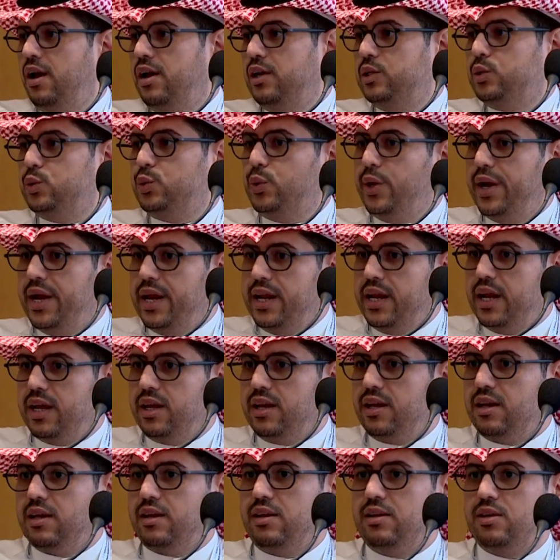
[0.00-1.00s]
training,
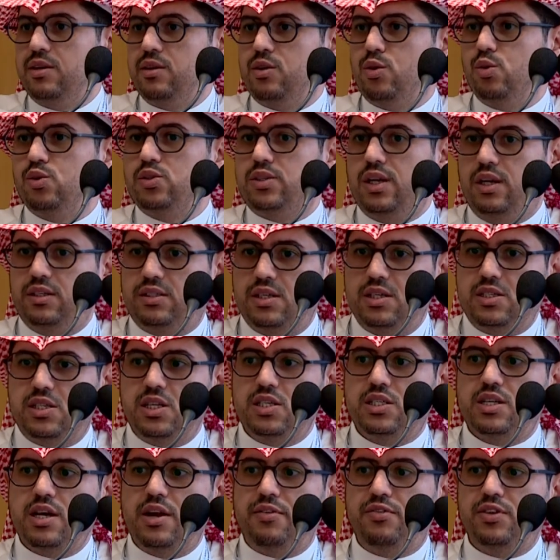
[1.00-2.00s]
consultancy
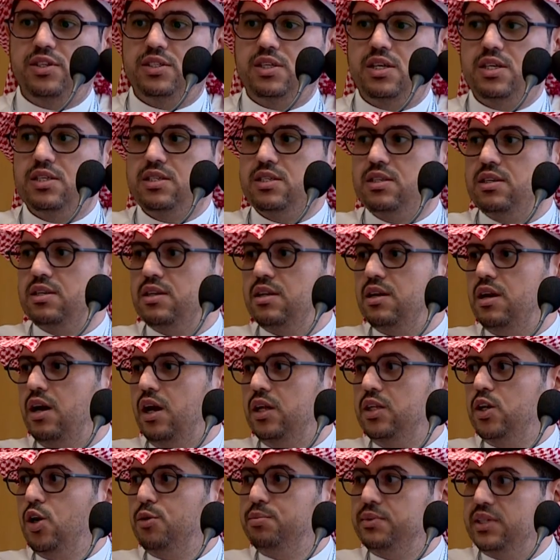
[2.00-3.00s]
services,
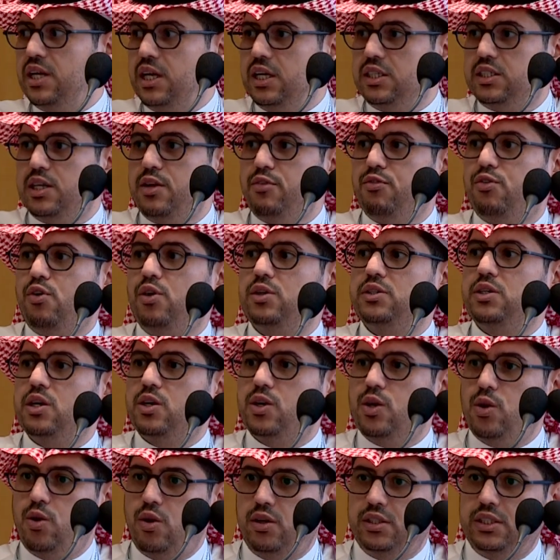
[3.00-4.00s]
adaptation for
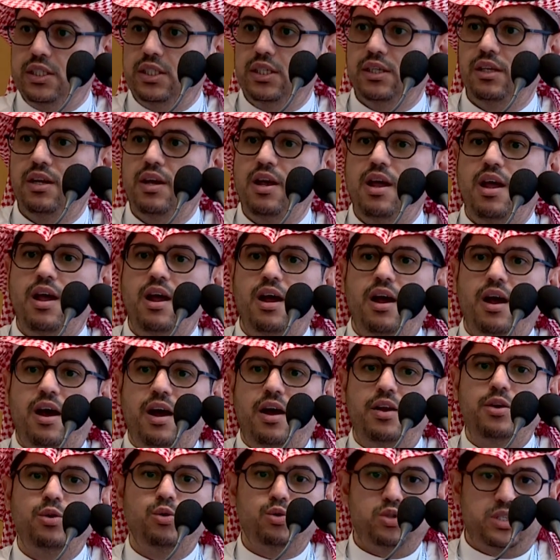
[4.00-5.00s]
technology,
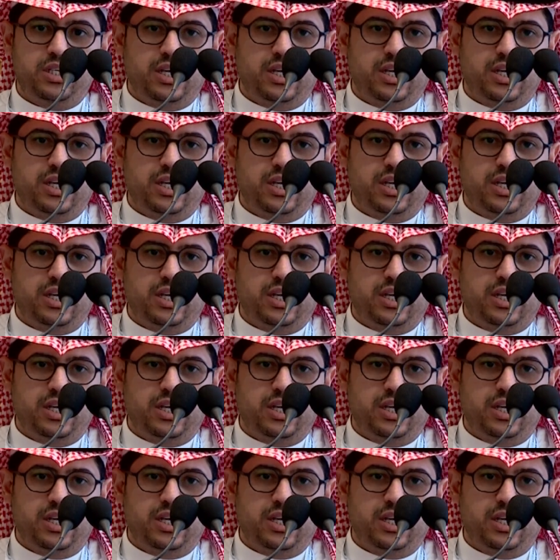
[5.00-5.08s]
and use